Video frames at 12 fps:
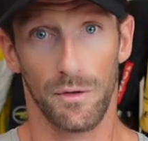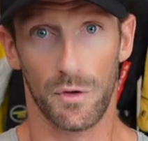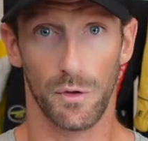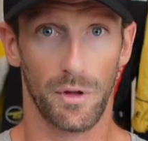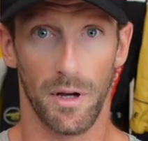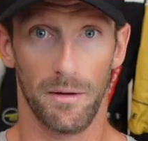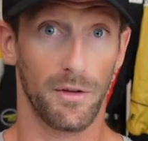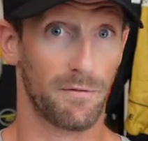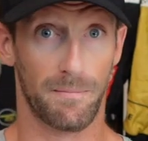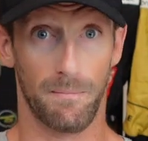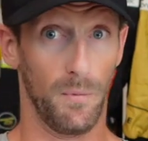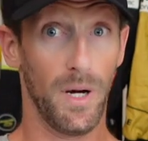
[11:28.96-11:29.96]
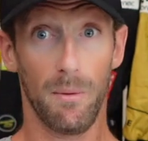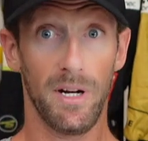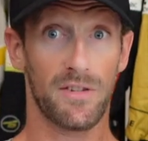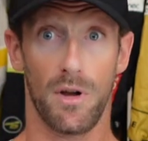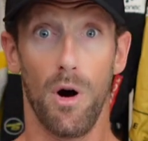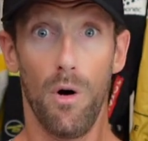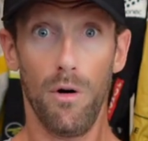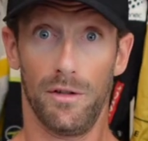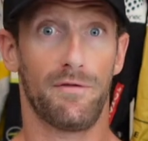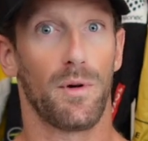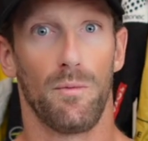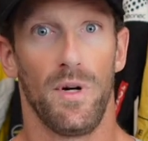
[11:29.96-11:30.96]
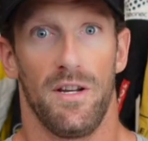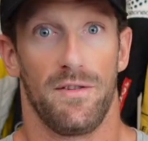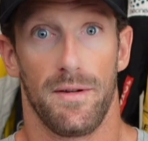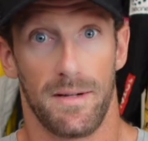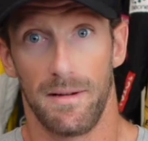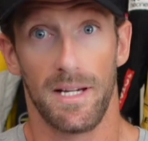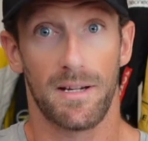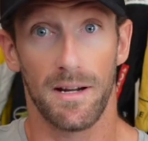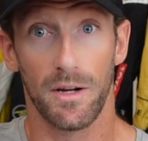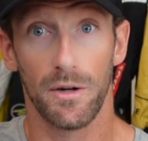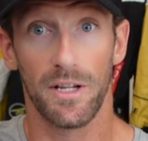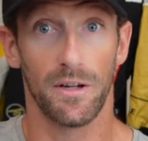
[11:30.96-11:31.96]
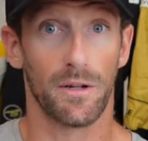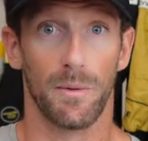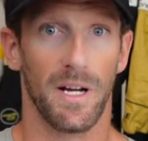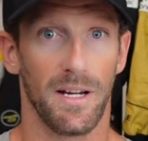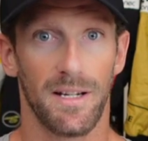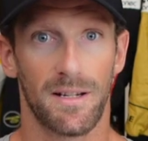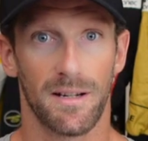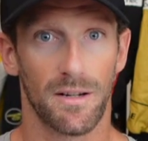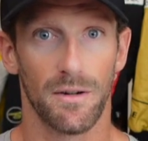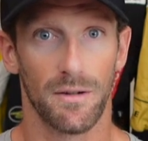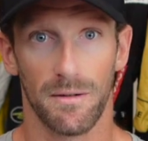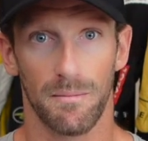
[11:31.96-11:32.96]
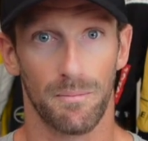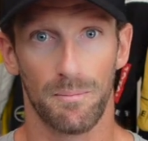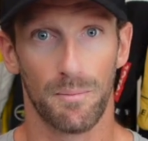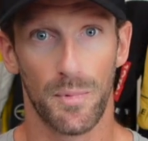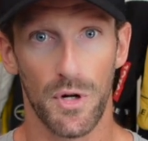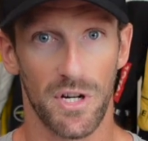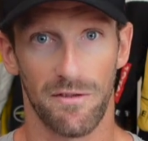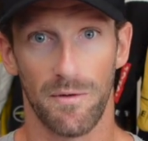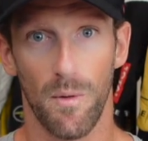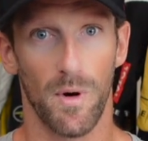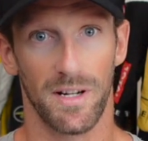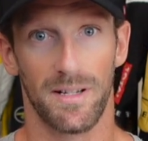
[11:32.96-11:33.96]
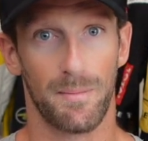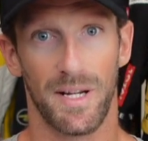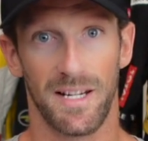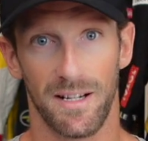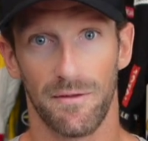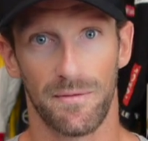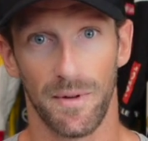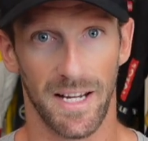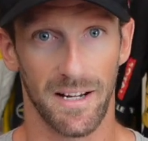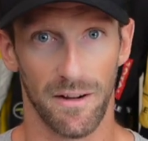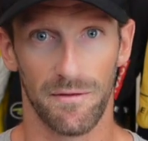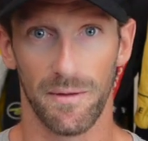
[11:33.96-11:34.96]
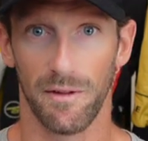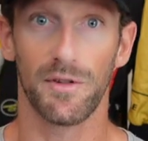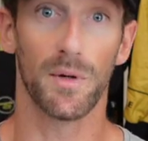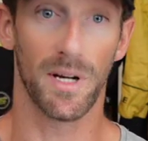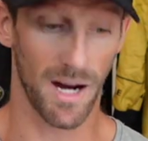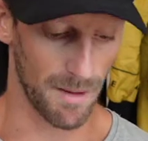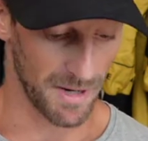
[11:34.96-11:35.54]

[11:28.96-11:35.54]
the rear wheels or the front wheels. It can go the other way, it can go push it forward depending of again of your car